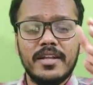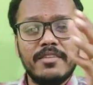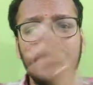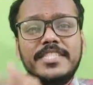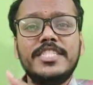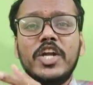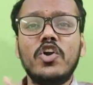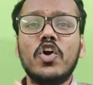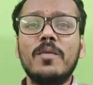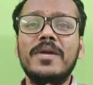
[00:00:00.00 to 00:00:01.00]
the physician
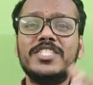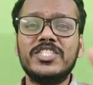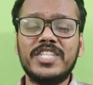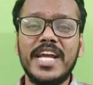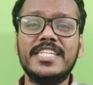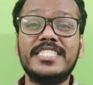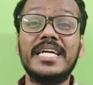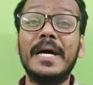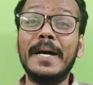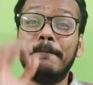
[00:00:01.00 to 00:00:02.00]
document states
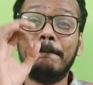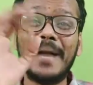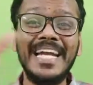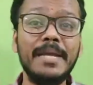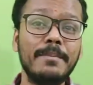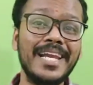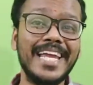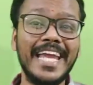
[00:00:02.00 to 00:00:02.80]
multiple